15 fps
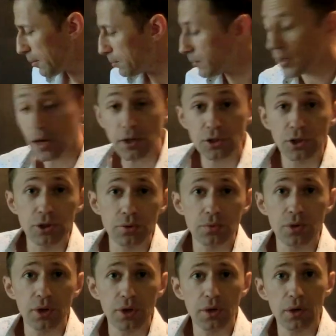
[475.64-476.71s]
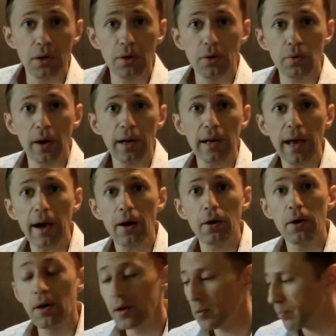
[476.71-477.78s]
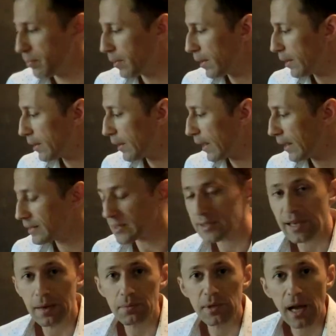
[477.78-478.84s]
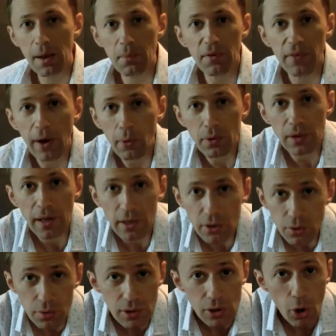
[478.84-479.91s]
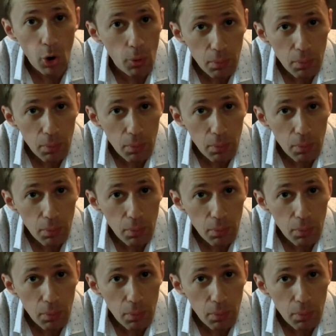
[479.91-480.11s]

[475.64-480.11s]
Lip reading: the gun's shooting good right now, but at the same time, if I would like do this whole